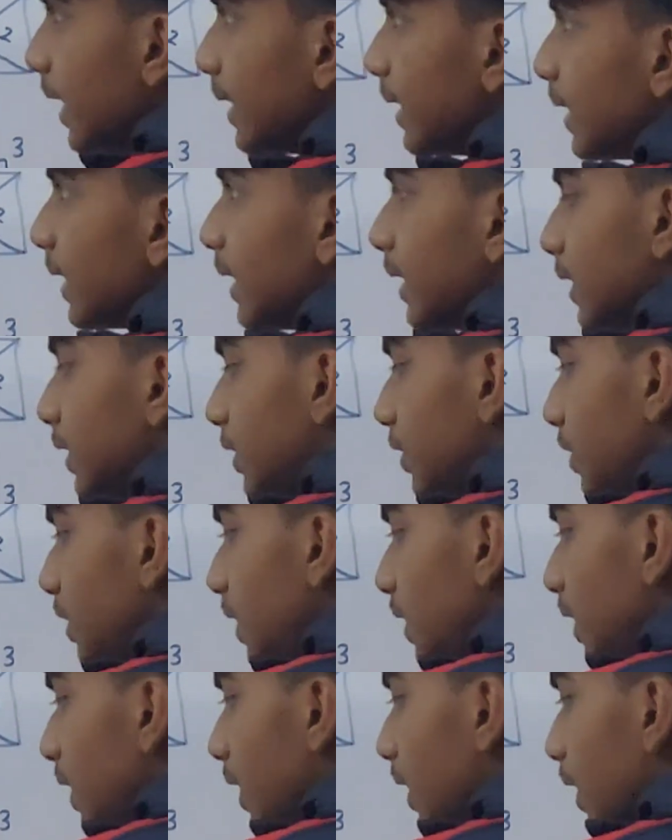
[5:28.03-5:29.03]
length
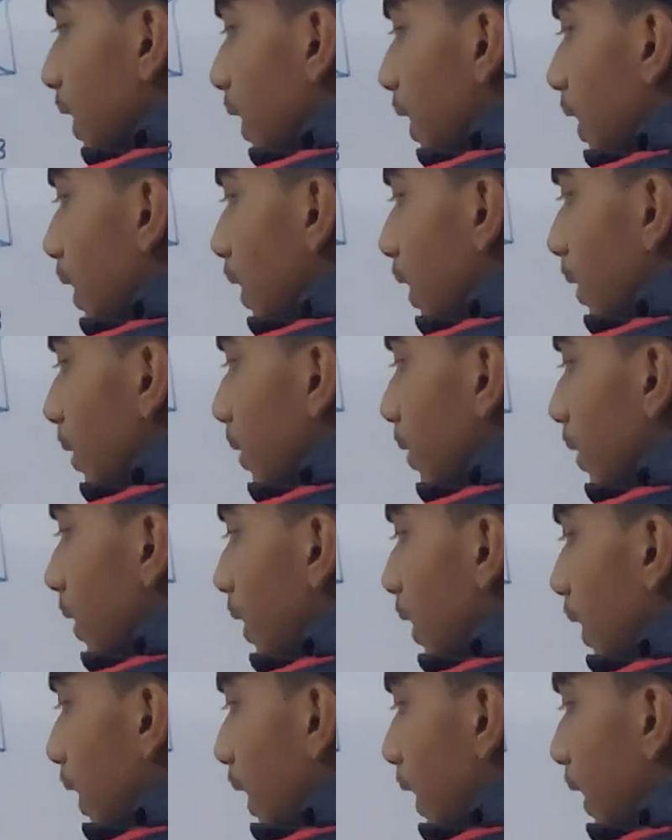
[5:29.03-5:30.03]
3
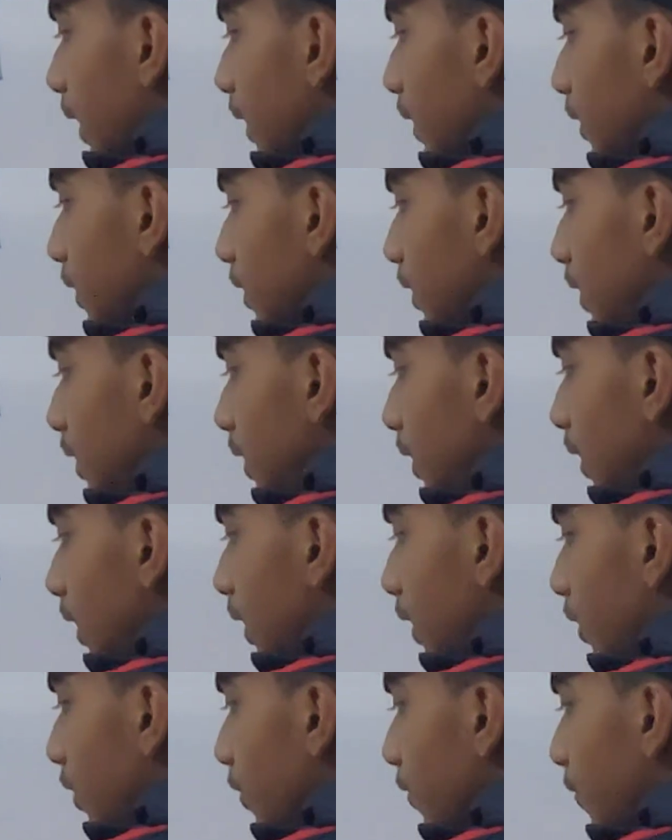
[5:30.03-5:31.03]
and 3
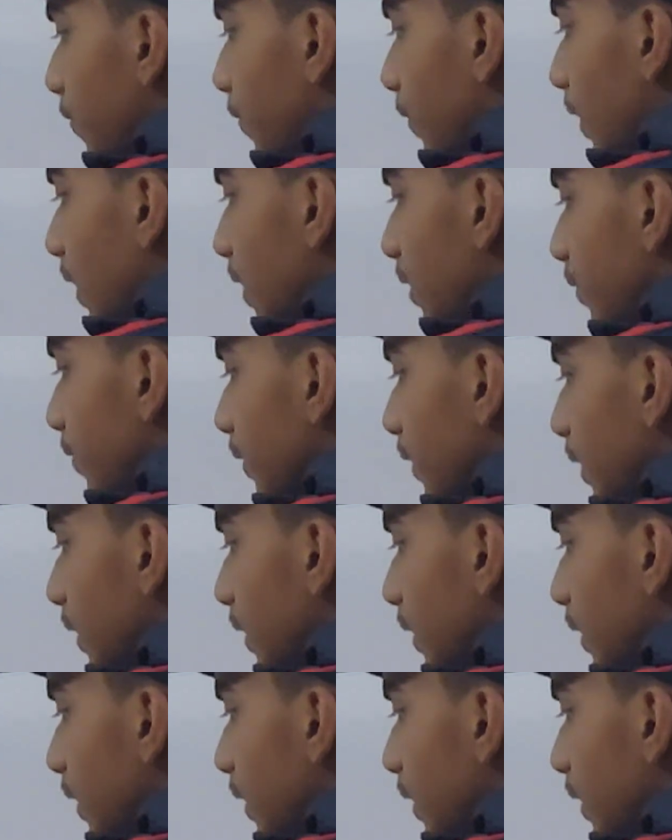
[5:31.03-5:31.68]
into 5